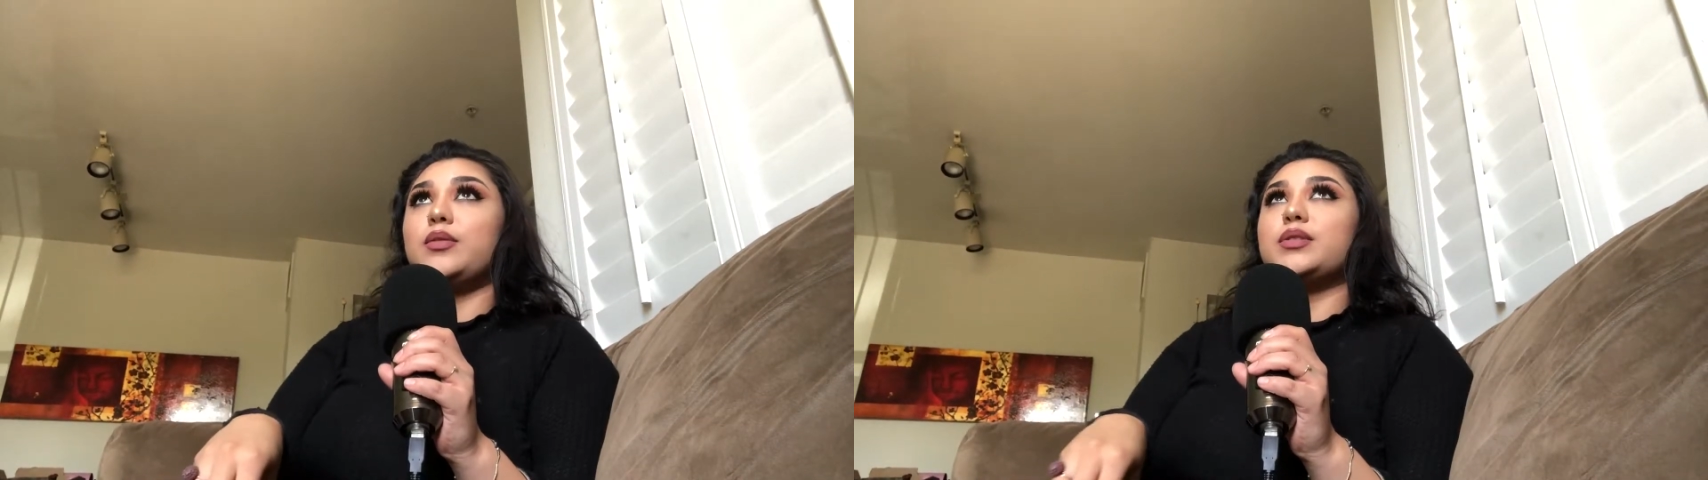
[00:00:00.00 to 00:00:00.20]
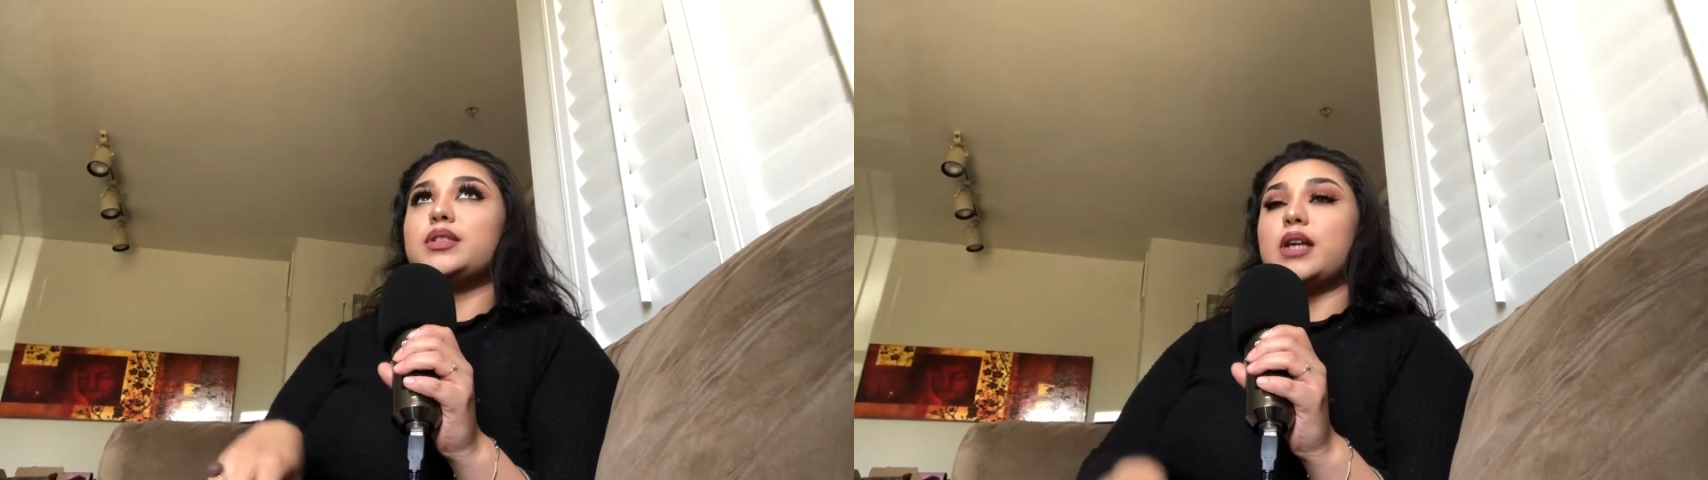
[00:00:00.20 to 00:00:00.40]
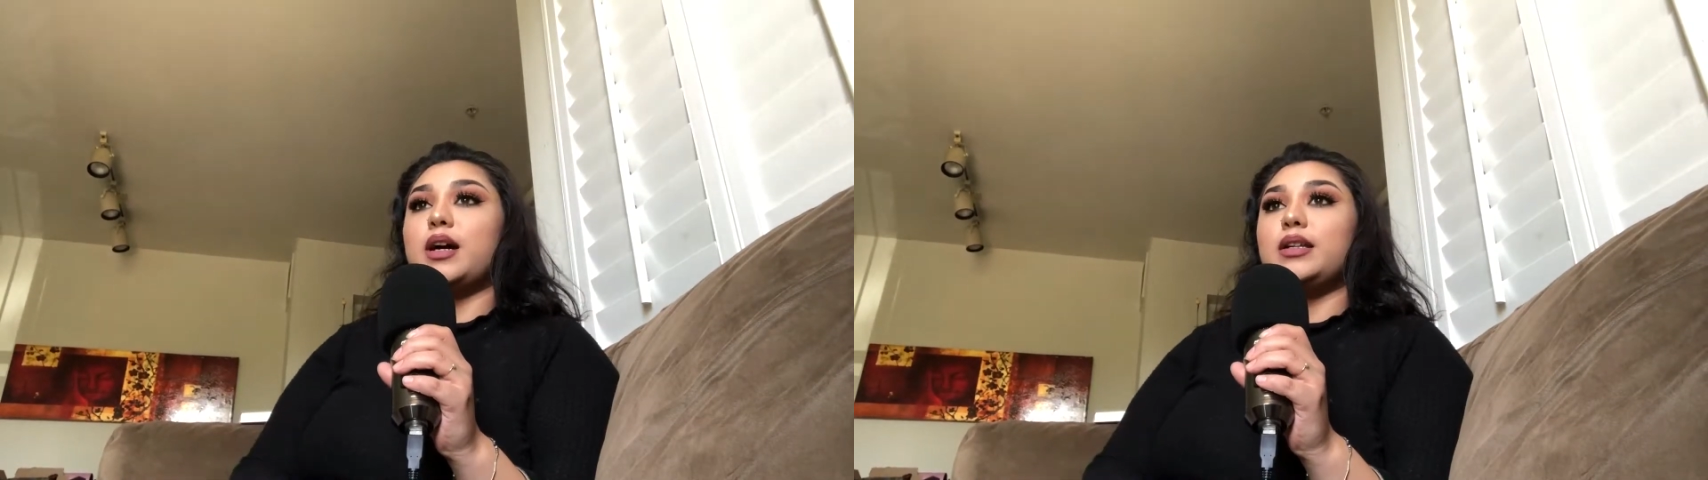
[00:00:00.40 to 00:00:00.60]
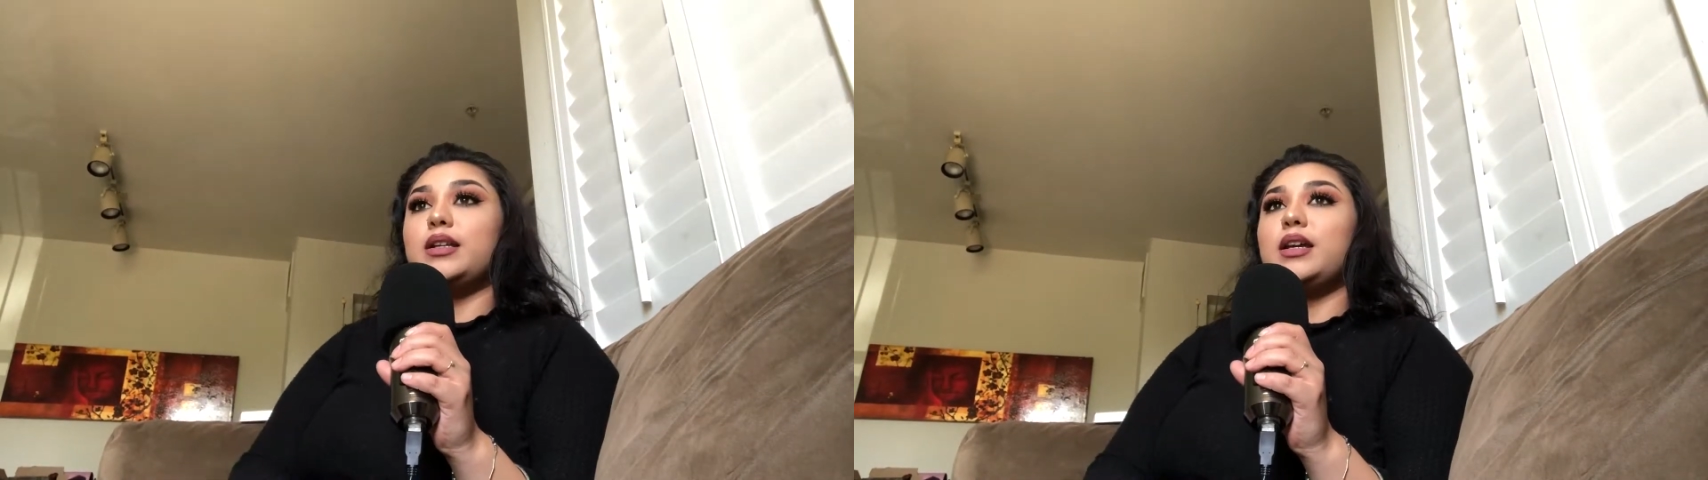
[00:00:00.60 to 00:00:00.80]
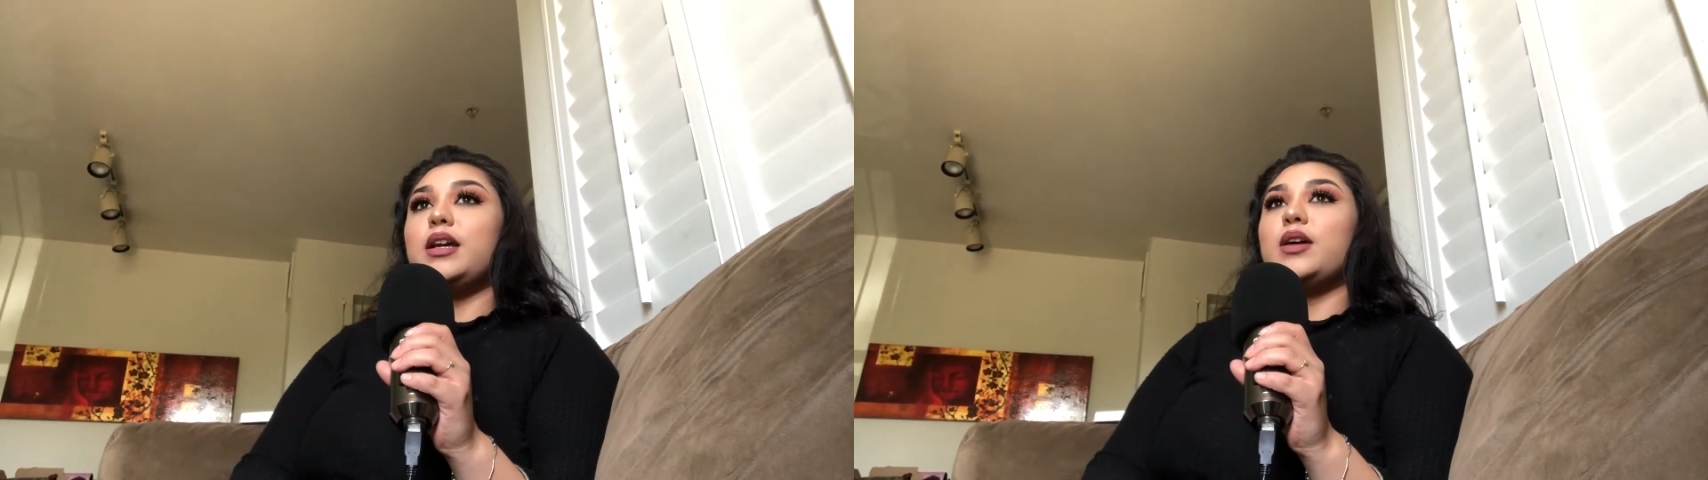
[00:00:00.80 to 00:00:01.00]
sun
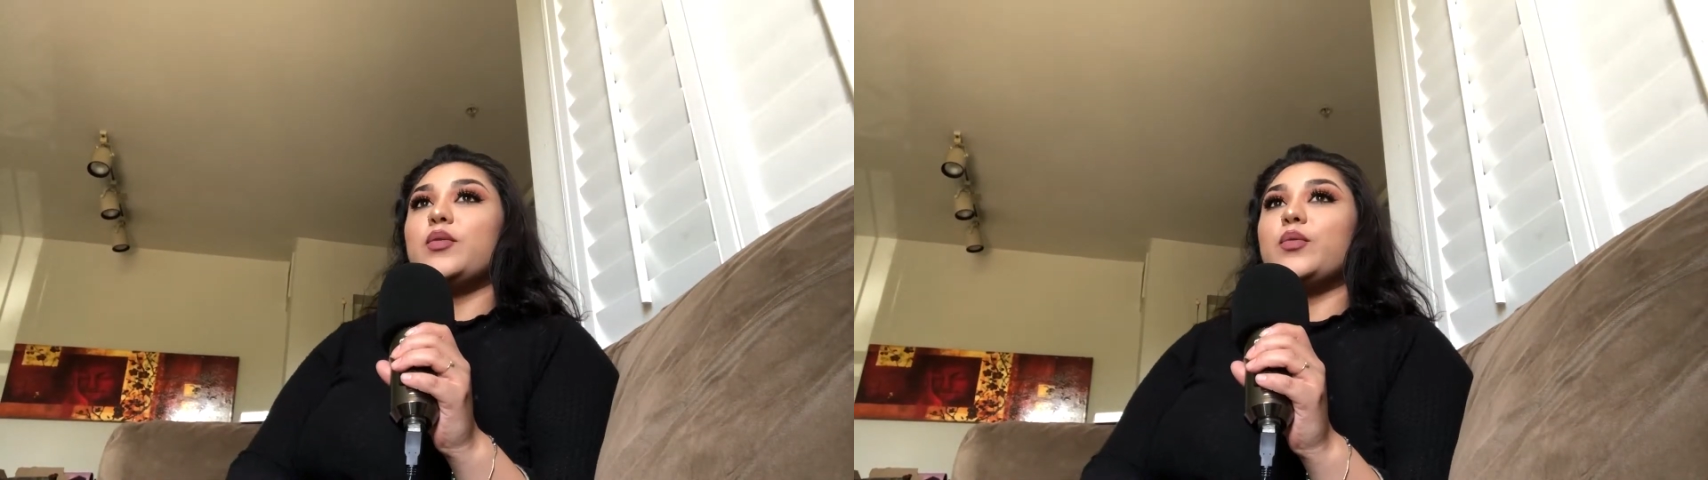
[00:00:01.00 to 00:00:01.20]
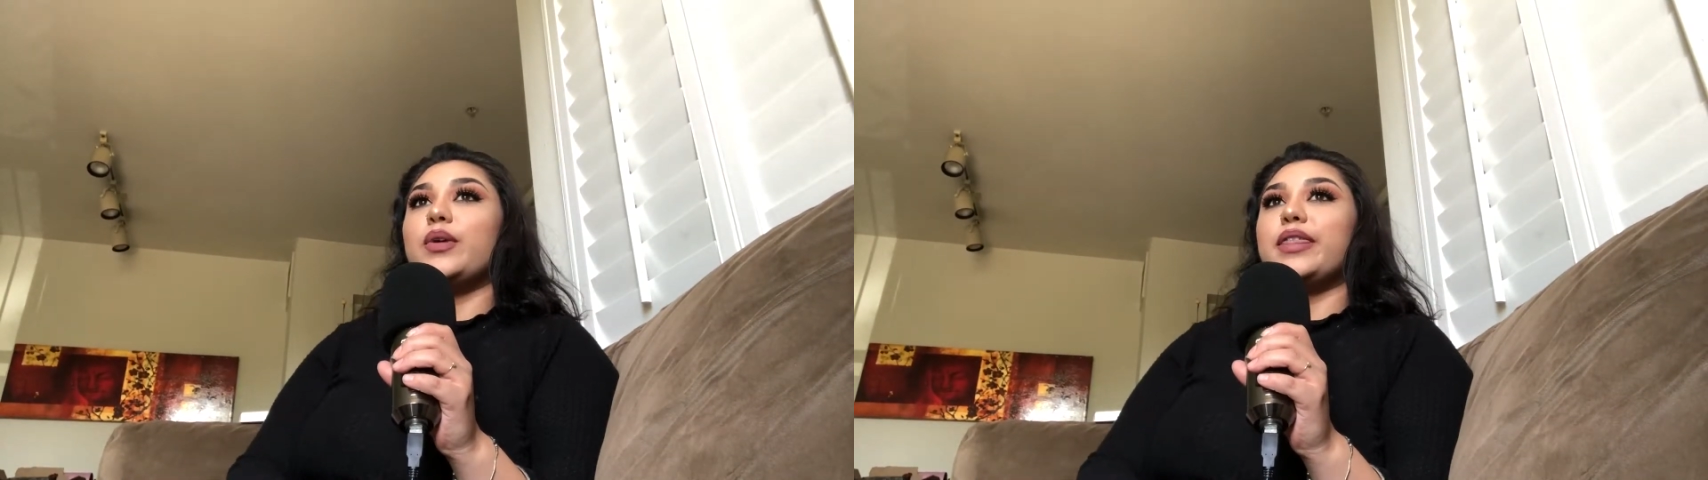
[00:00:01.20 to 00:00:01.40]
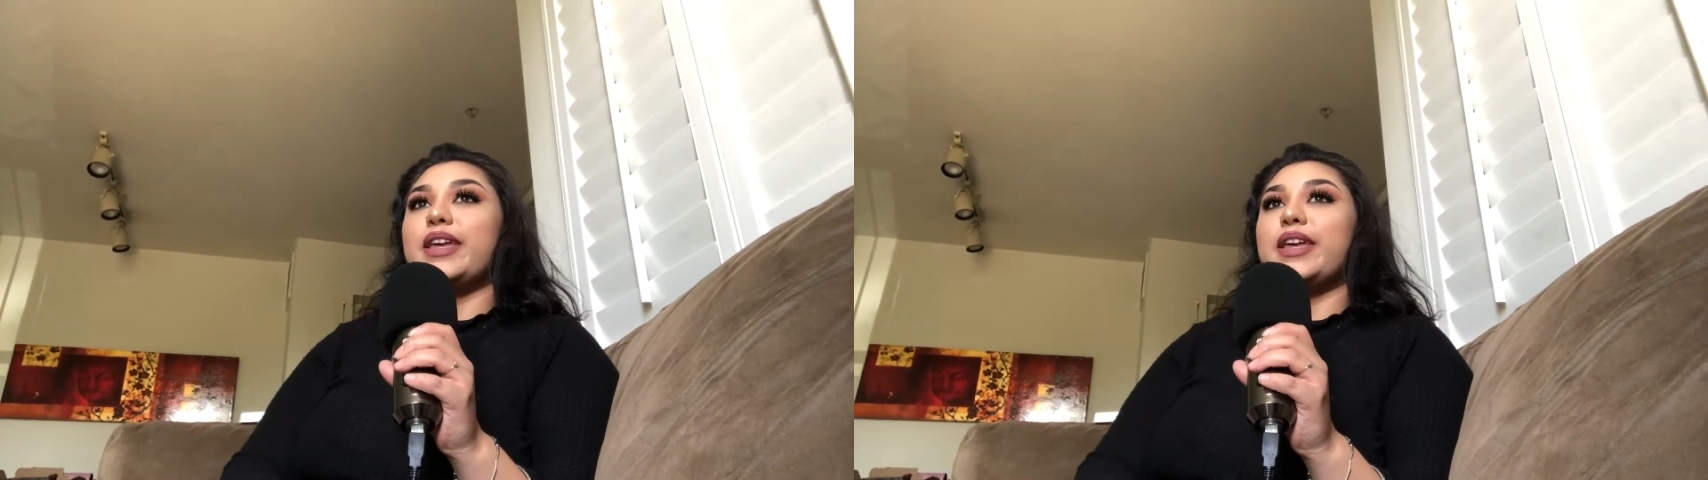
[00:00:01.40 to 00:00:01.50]
with